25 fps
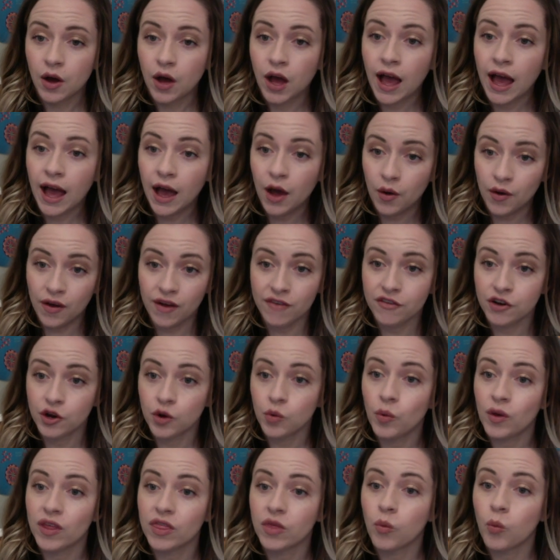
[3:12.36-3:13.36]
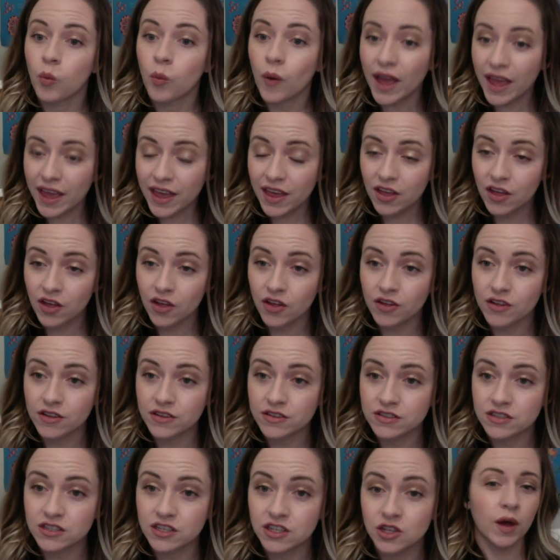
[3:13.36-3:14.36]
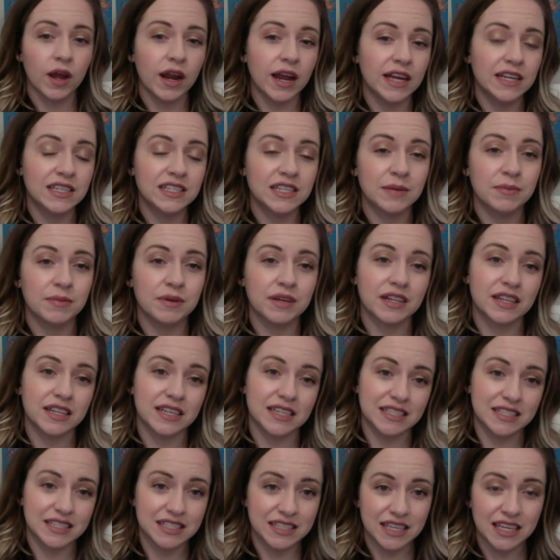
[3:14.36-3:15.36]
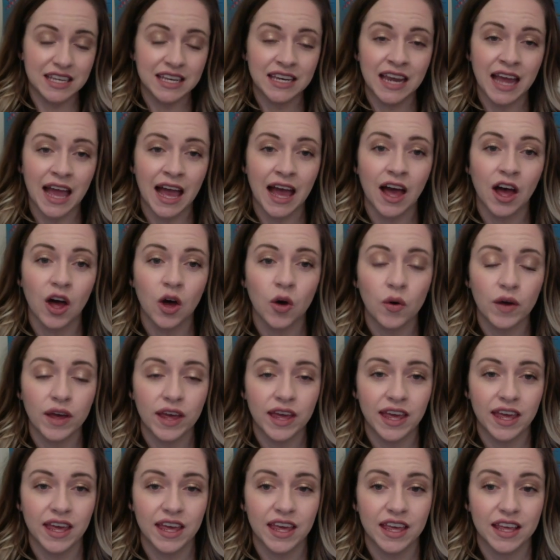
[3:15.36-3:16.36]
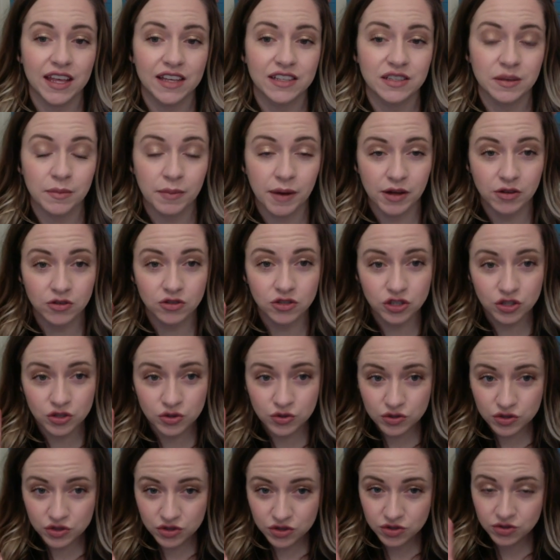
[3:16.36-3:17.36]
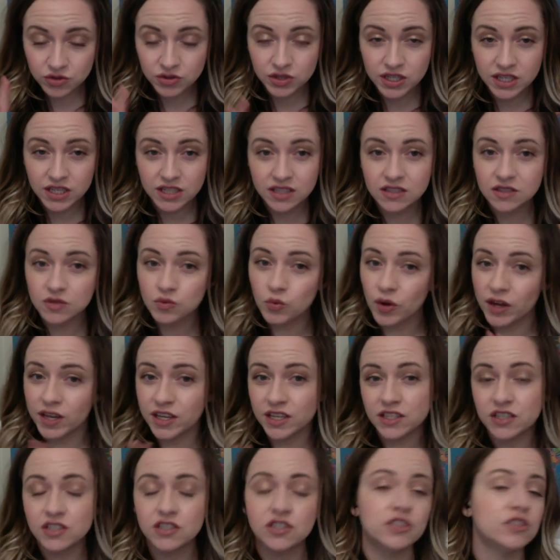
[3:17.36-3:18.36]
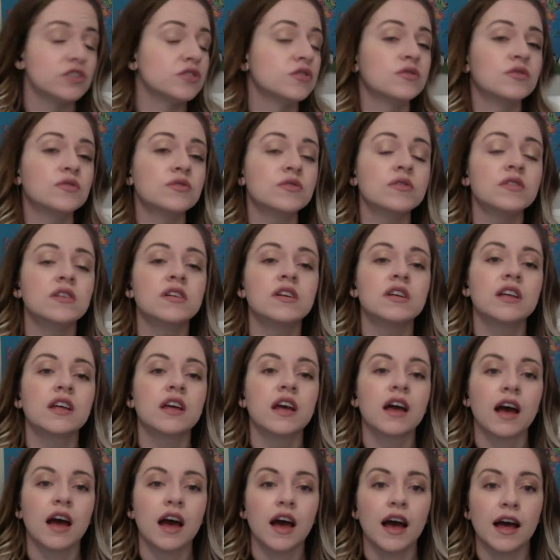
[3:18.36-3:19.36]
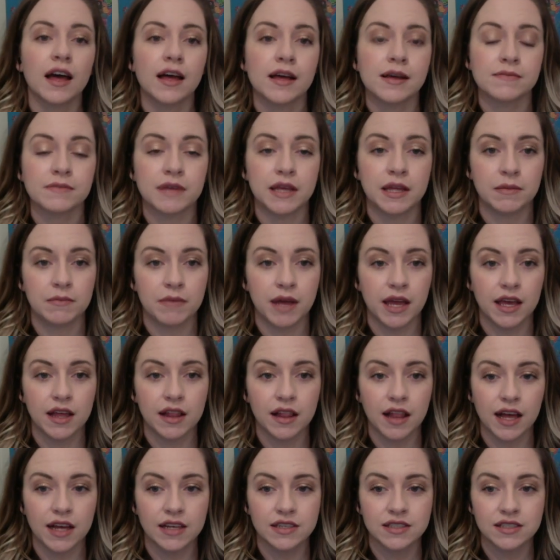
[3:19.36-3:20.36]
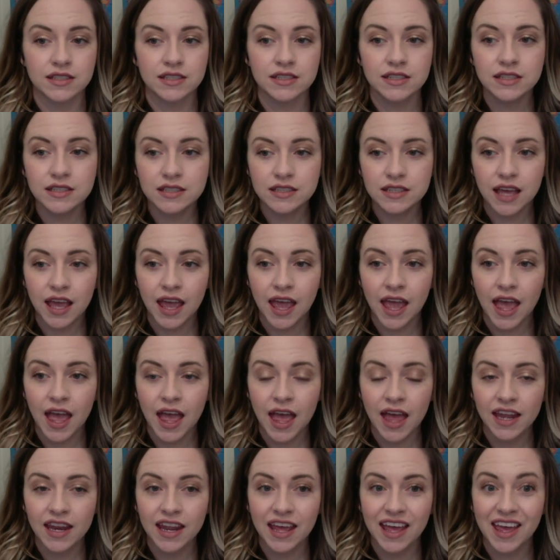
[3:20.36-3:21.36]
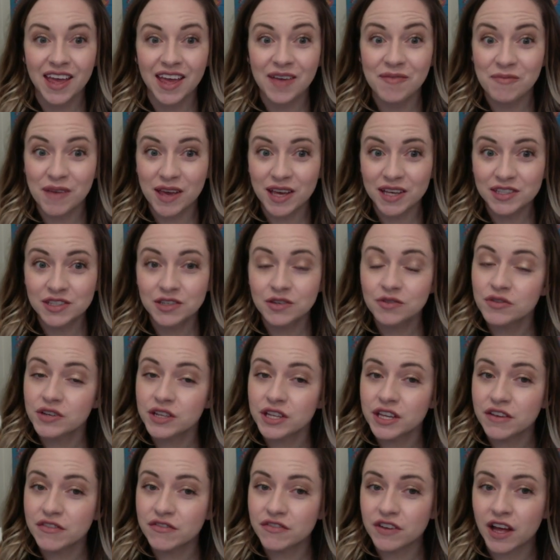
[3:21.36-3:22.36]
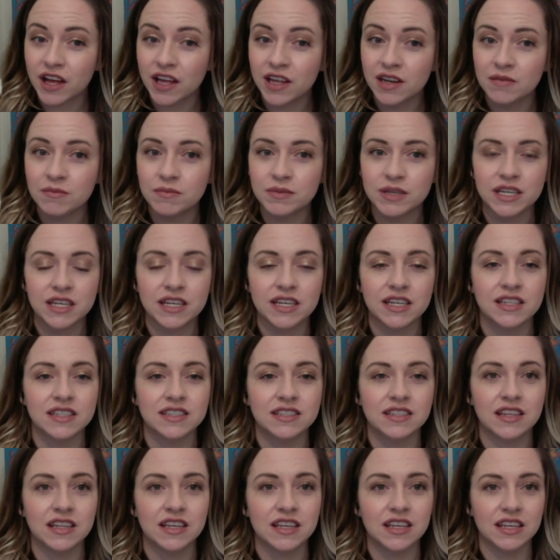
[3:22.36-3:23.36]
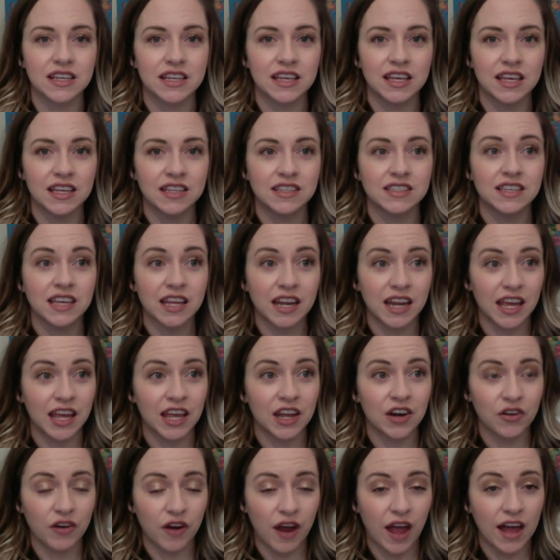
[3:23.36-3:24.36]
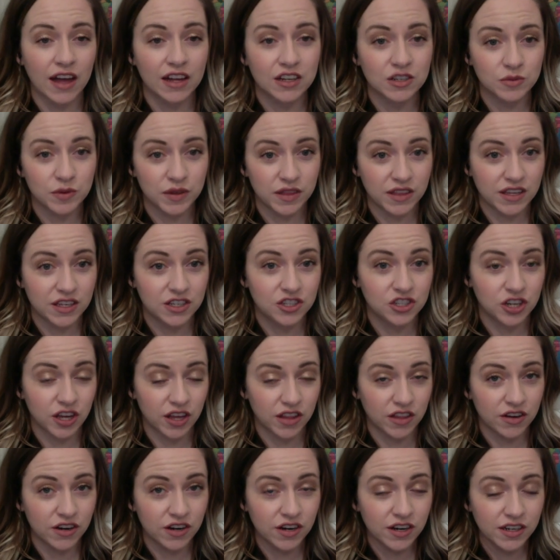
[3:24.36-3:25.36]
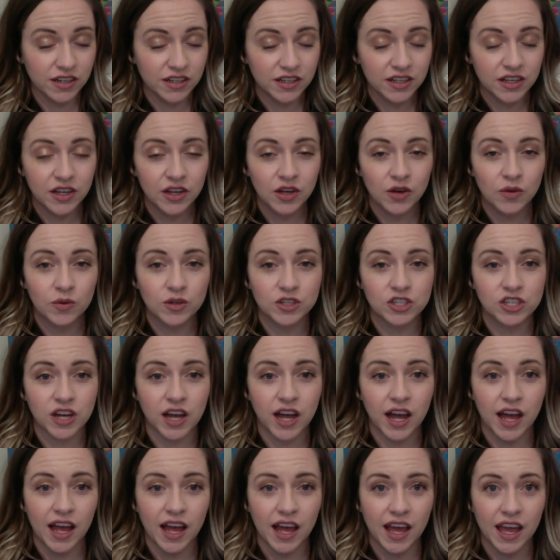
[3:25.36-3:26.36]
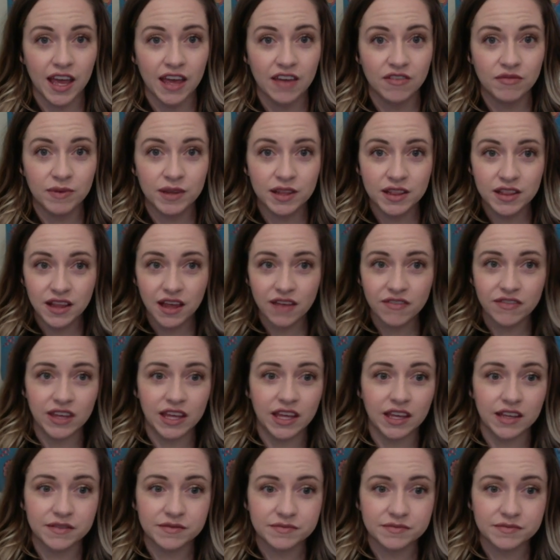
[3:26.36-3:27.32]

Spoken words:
However, with Wales, what I typically see now is about 2 students, 1 to 2, in my classes, and it makes it really fun because the kids get to interact with each other, which I have been loving.